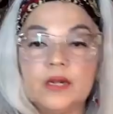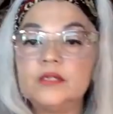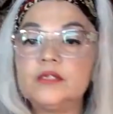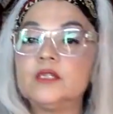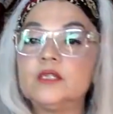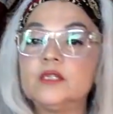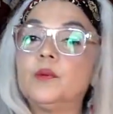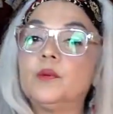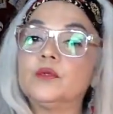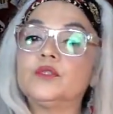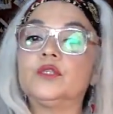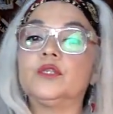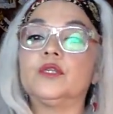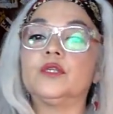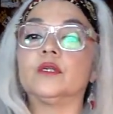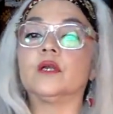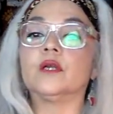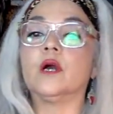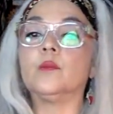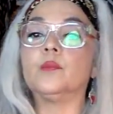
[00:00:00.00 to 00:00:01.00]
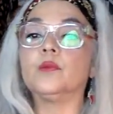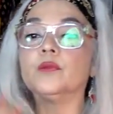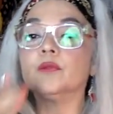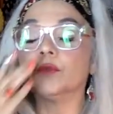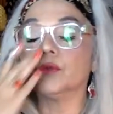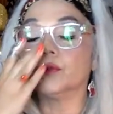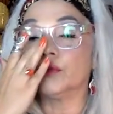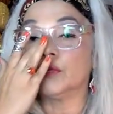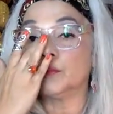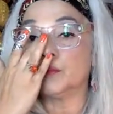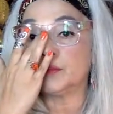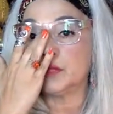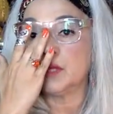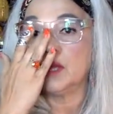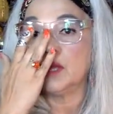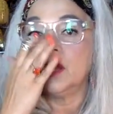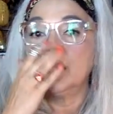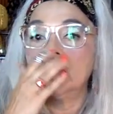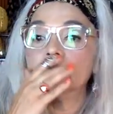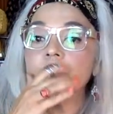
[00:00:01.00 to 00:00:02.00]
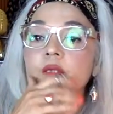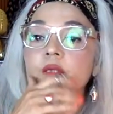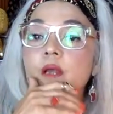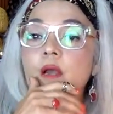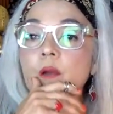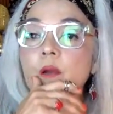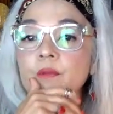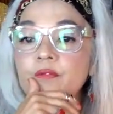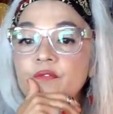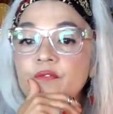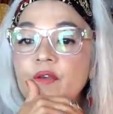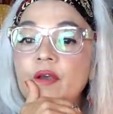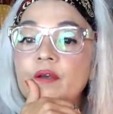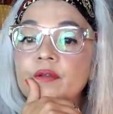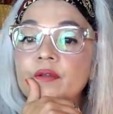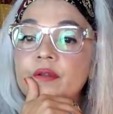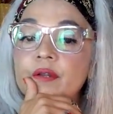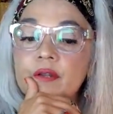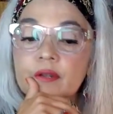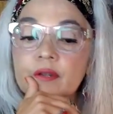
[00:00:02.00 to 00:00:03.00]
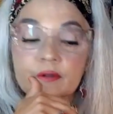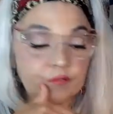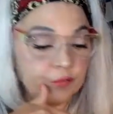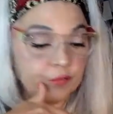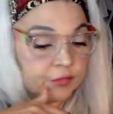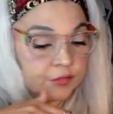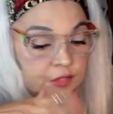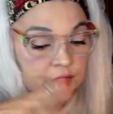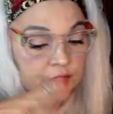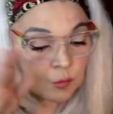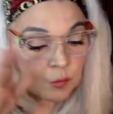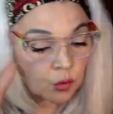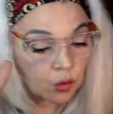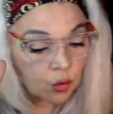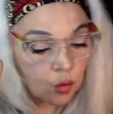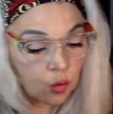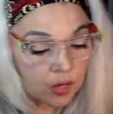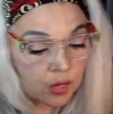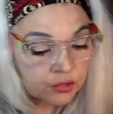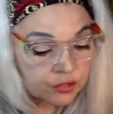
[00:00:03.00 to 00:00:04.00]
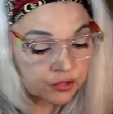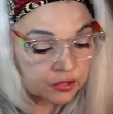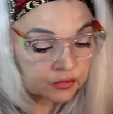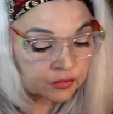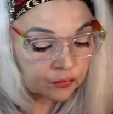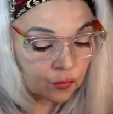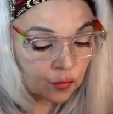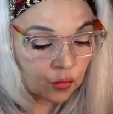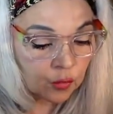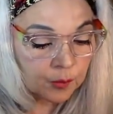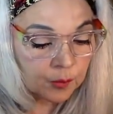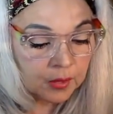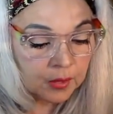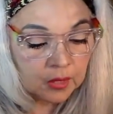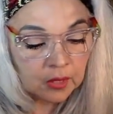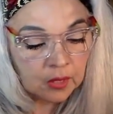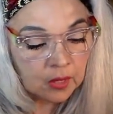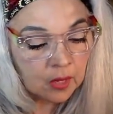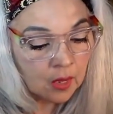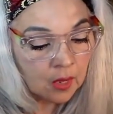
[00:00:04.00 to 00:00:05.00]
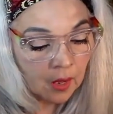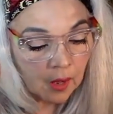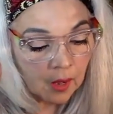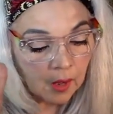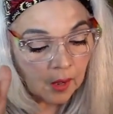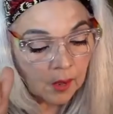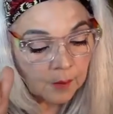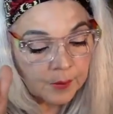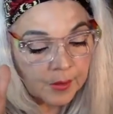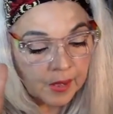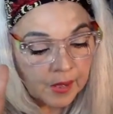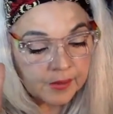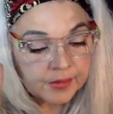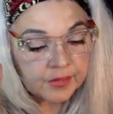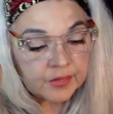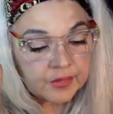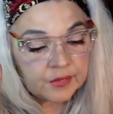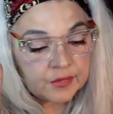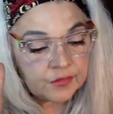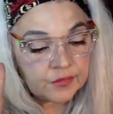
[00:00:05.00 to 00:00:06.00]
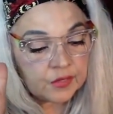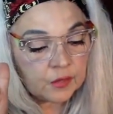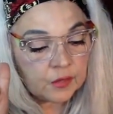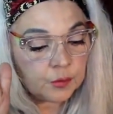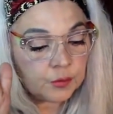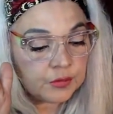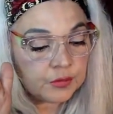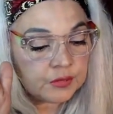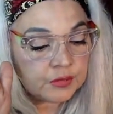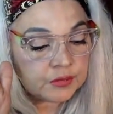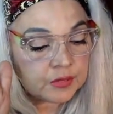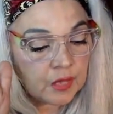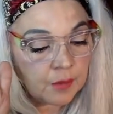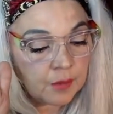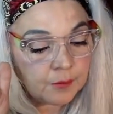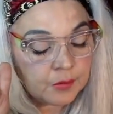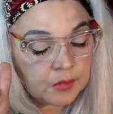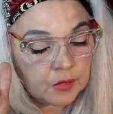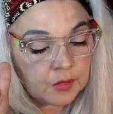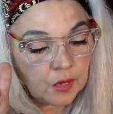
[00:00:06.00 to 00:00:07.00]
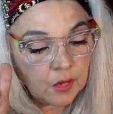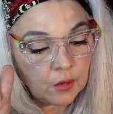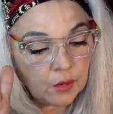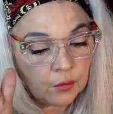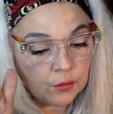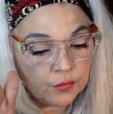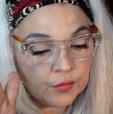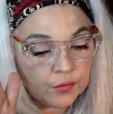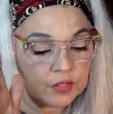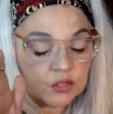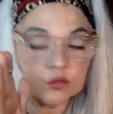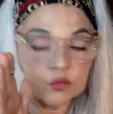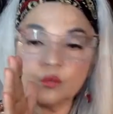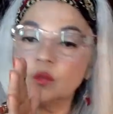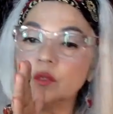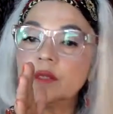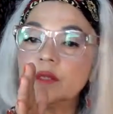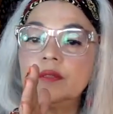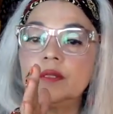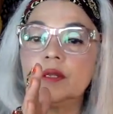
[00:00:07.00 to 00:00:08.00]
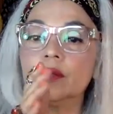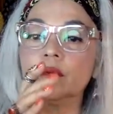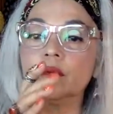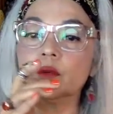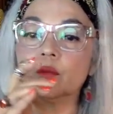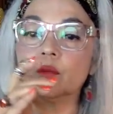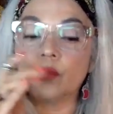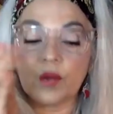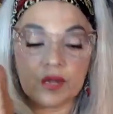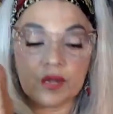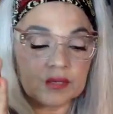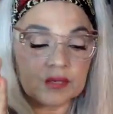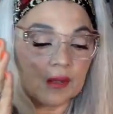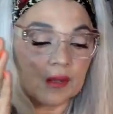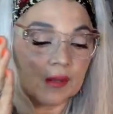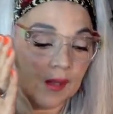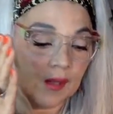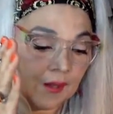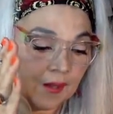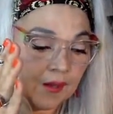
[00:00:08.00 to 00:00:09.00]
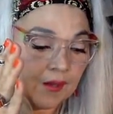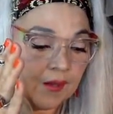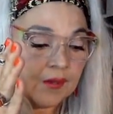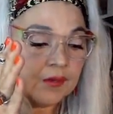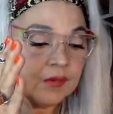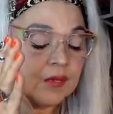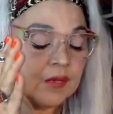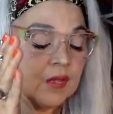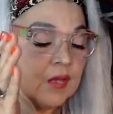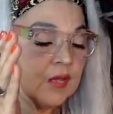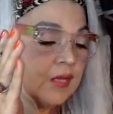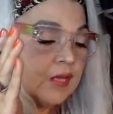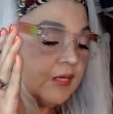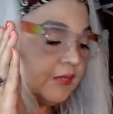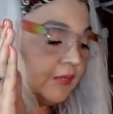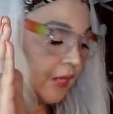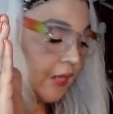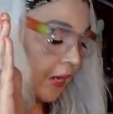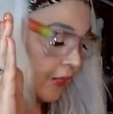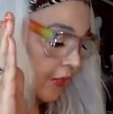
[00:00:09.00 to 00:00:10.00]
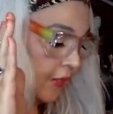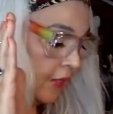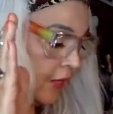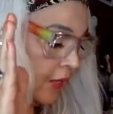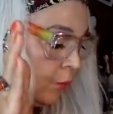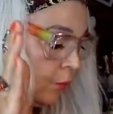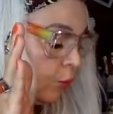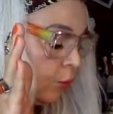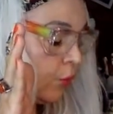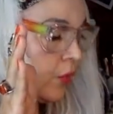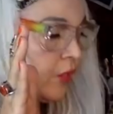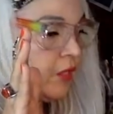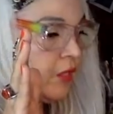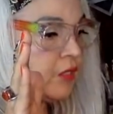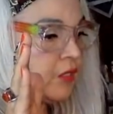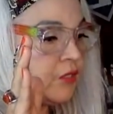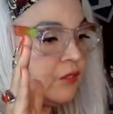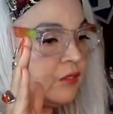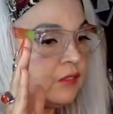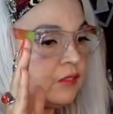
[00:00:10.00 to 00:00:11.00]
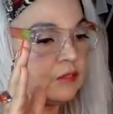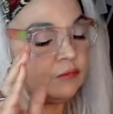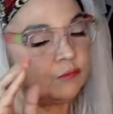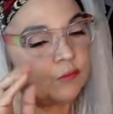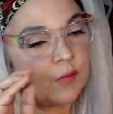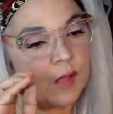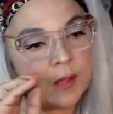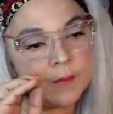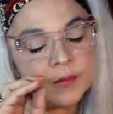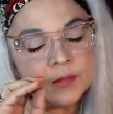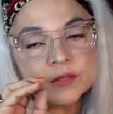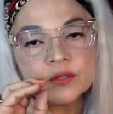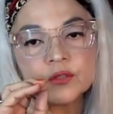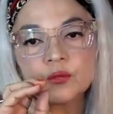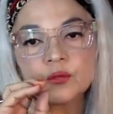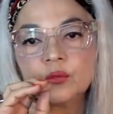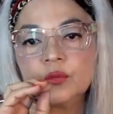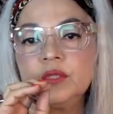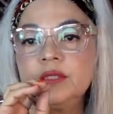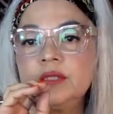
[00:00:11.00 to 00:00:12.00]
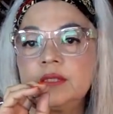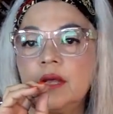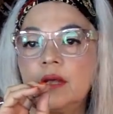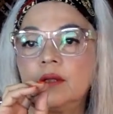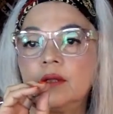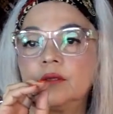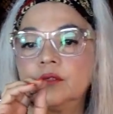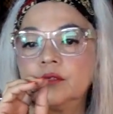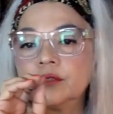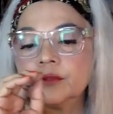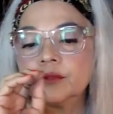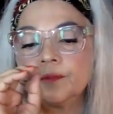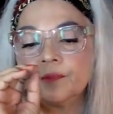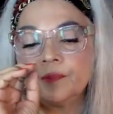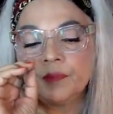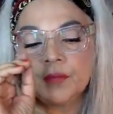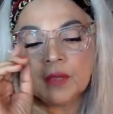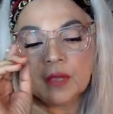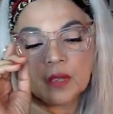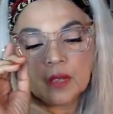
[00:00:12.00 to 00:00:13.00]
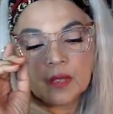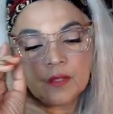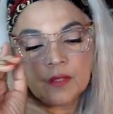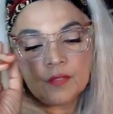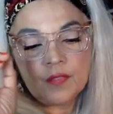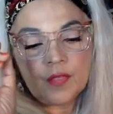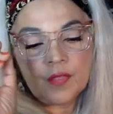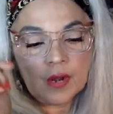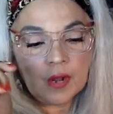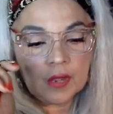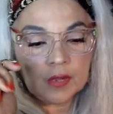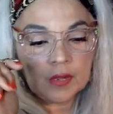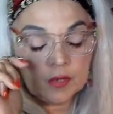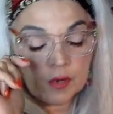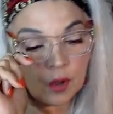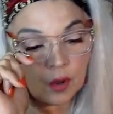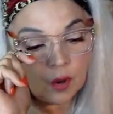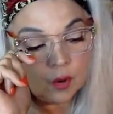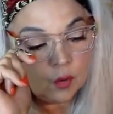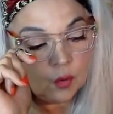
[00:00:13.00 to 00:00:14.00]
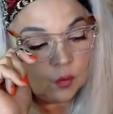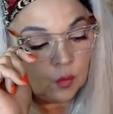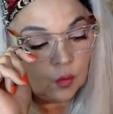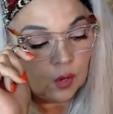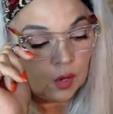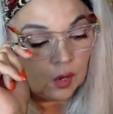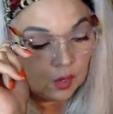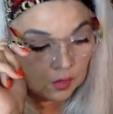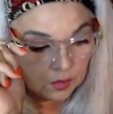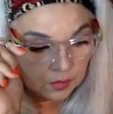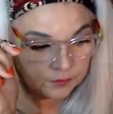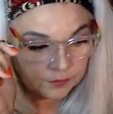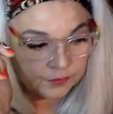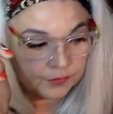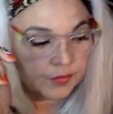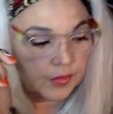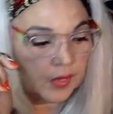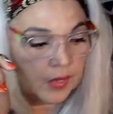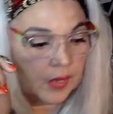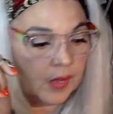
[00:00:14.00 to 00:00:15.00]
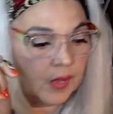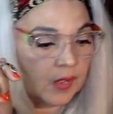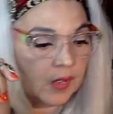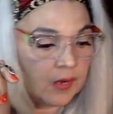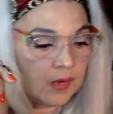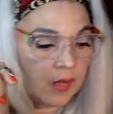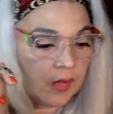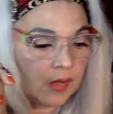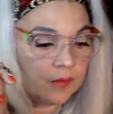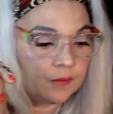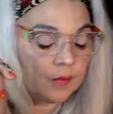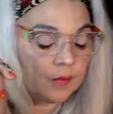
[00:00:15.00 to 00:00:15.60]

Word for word: I did post it in a couple of the groups. So I hope you found it. And if there's any more questions for me about anything, please let me know. That's really the only rant I had is that I keep running into these fabulous resellers that I know of and I,